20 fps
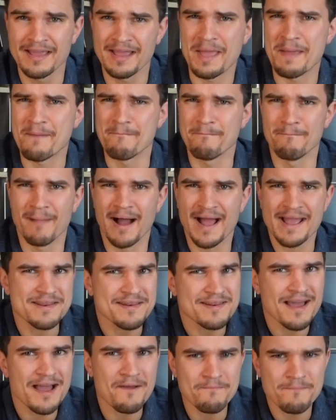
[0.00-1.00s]
it
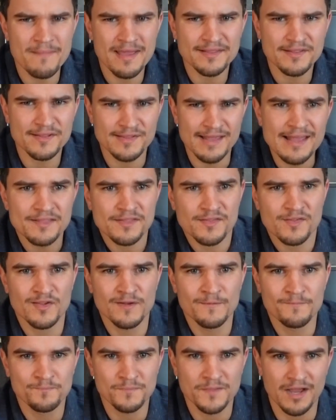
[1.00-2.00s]
might not make sense
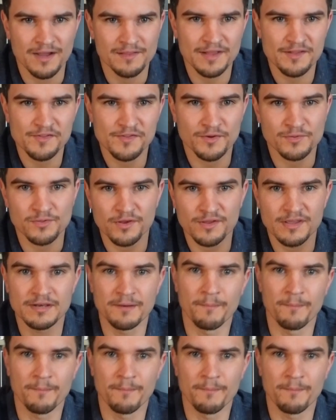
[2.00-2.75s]
unless you're looking